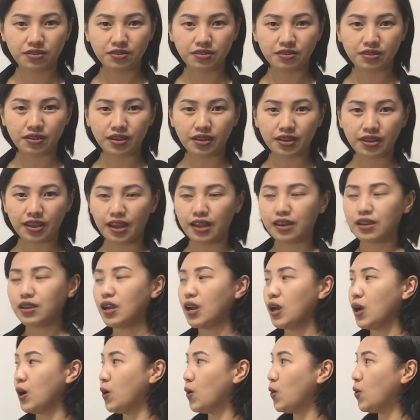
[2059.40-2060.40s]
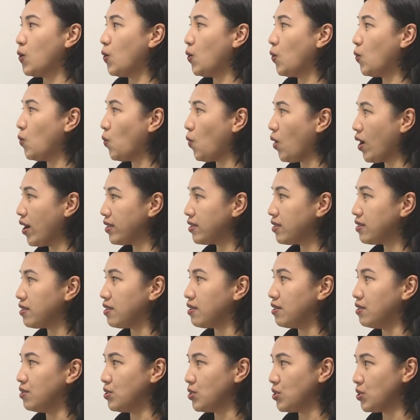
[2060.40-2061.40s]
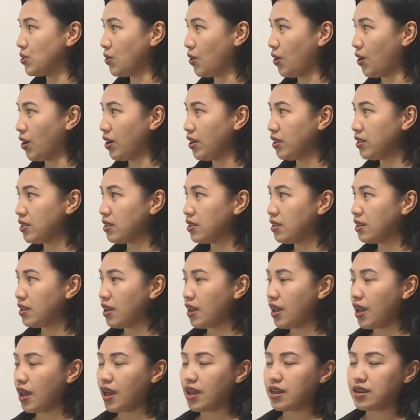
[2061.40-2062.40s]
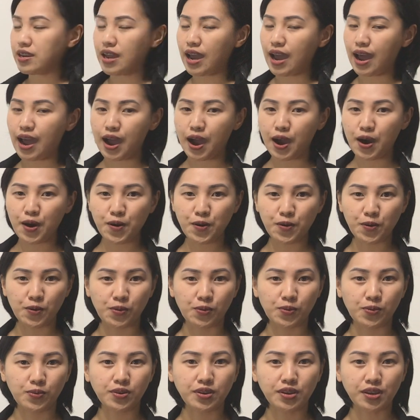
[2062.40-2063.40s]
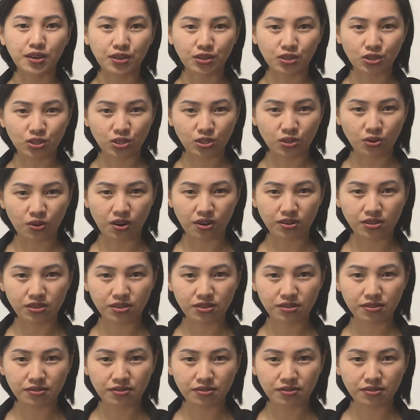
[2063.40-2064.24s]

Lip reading: Again, what is taught and how it is taught.